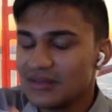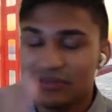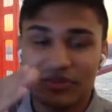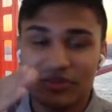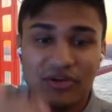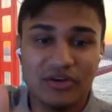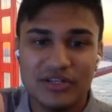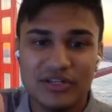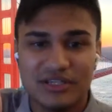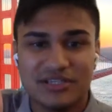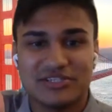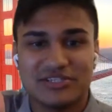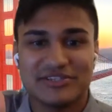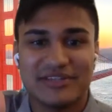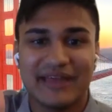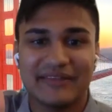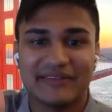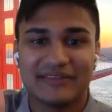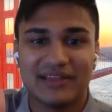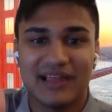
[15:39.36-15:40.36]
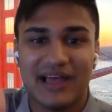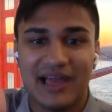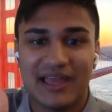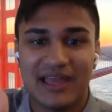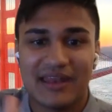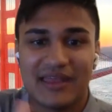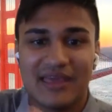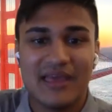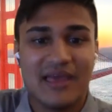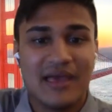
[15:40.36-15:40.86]
30 years down the
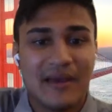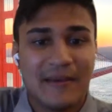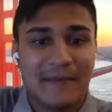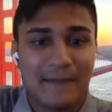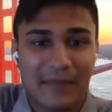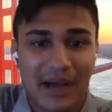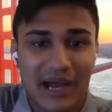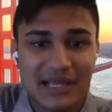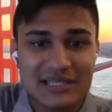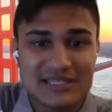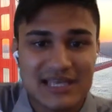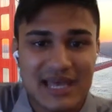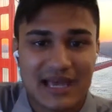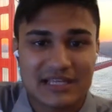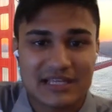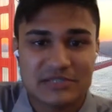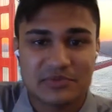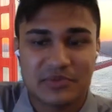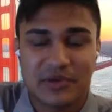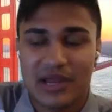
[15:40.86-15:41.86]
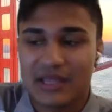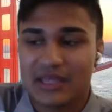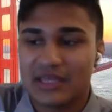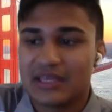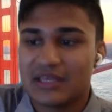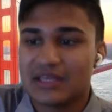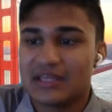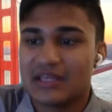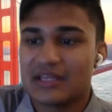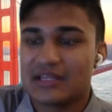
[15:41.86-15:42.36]
line, my tax
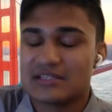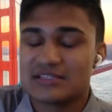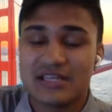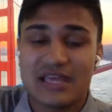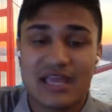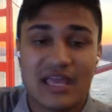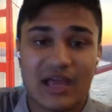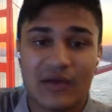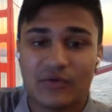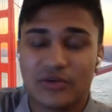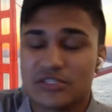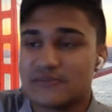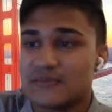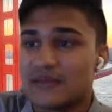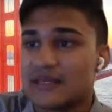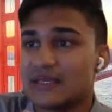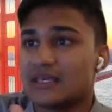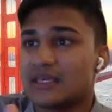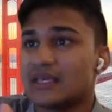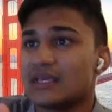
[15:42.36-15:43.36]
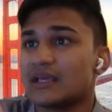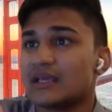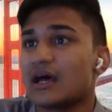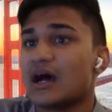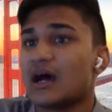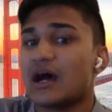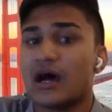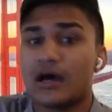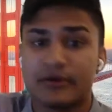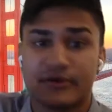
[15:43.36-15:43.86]
bracket is, say I was making
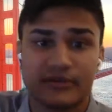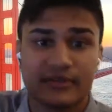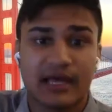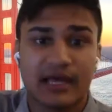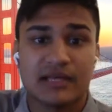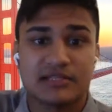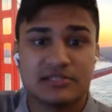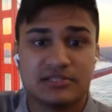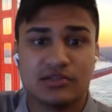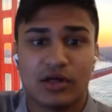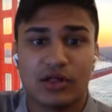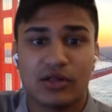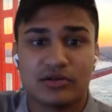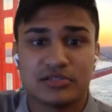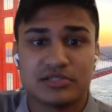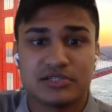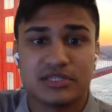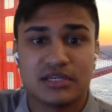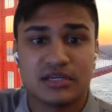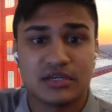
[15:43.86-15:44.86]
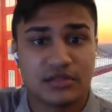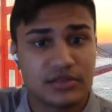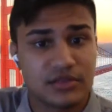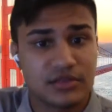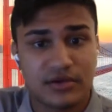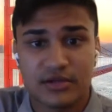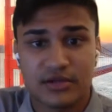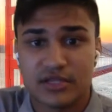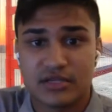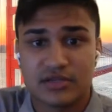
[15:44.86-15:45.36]
$100,000 a year
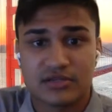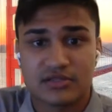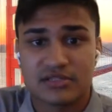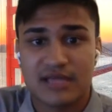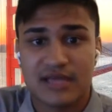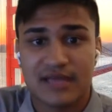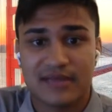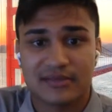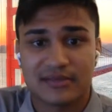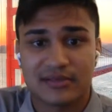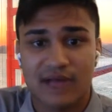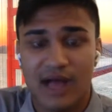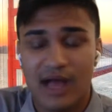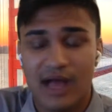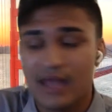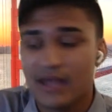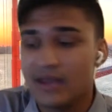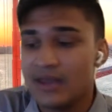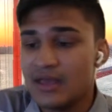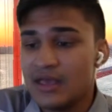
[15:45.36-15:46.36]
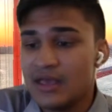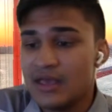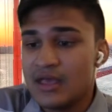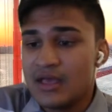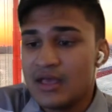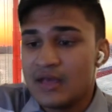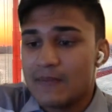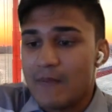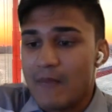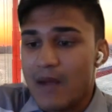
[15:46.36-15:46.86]
30 years down the line,
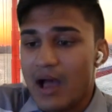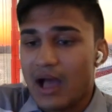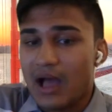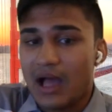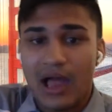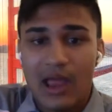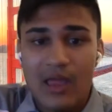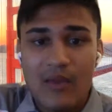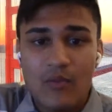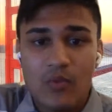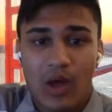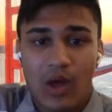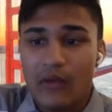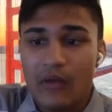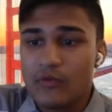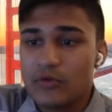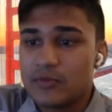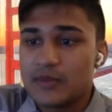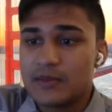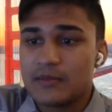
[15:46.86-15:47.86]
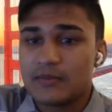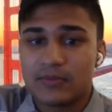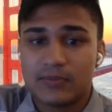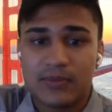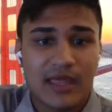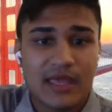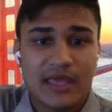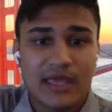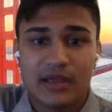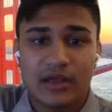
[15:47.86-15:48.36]
I would be
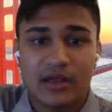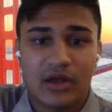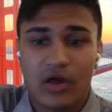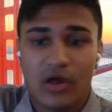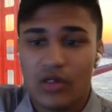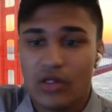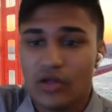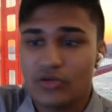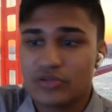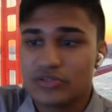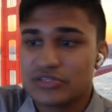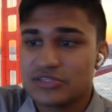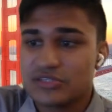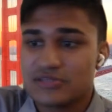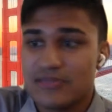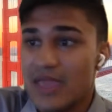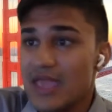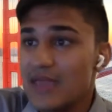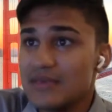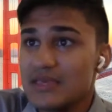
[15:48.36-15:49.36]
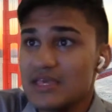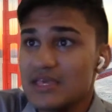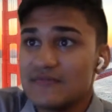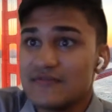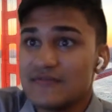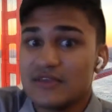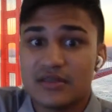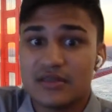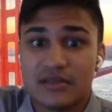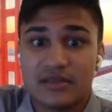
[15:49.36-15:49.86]
playing close, maybe
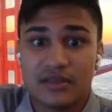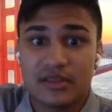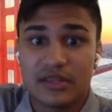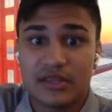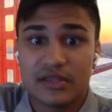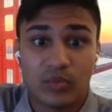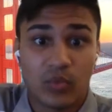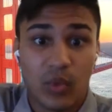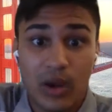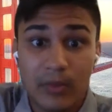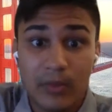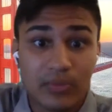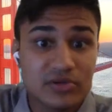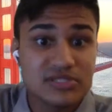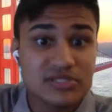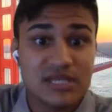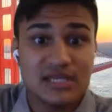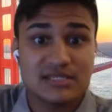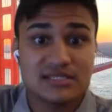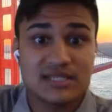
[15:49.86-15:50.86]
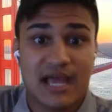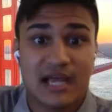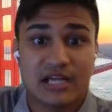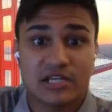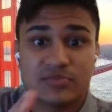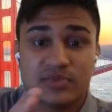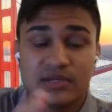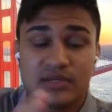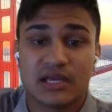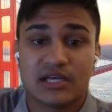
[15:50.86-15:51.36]
even the 1%
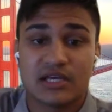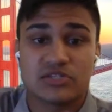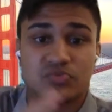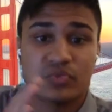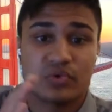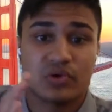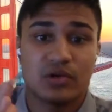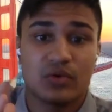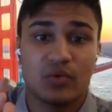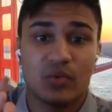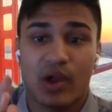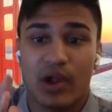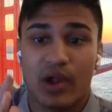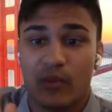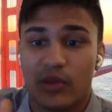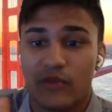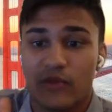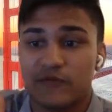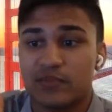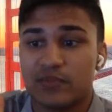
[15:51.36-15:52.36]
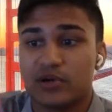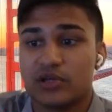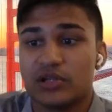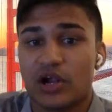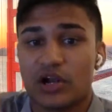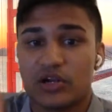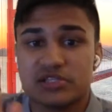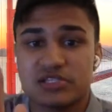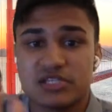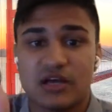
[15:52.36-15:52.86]
tax, because we've put
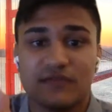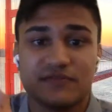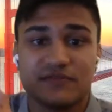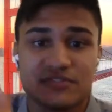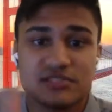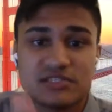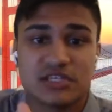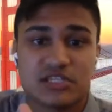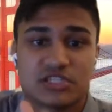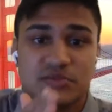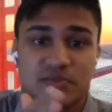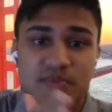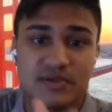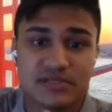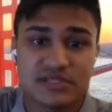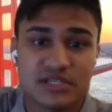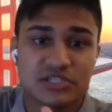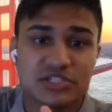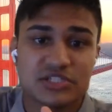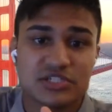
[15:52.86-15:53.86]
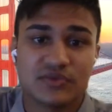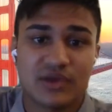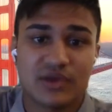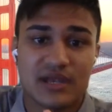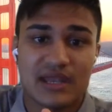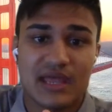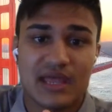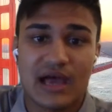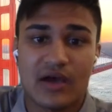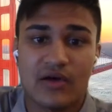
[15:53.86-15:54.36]
ourselves in such a position right
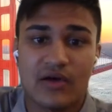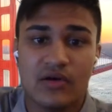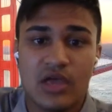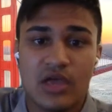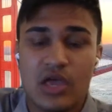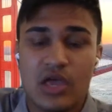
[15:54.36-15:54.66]
now,